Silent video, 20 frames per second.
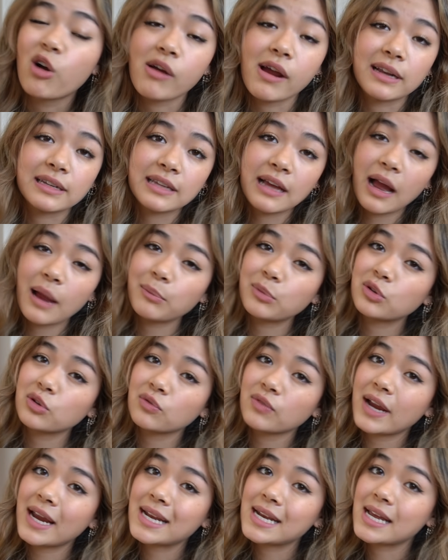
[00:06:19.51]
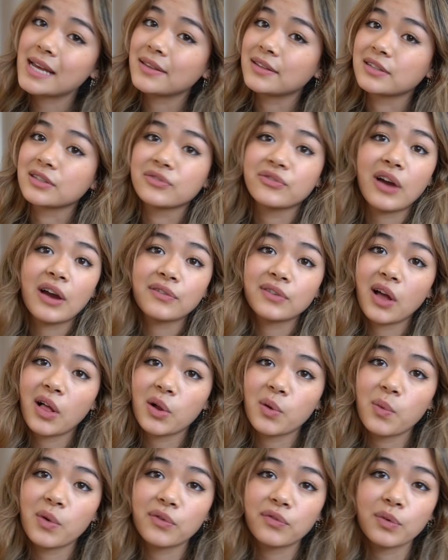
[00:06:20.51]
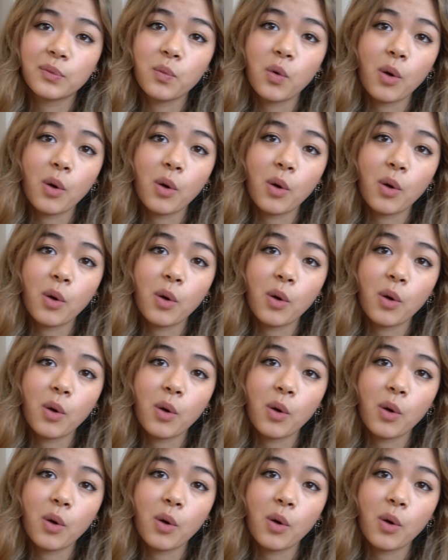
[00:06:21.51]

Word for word: Okay, time to rate it. This is $5 one from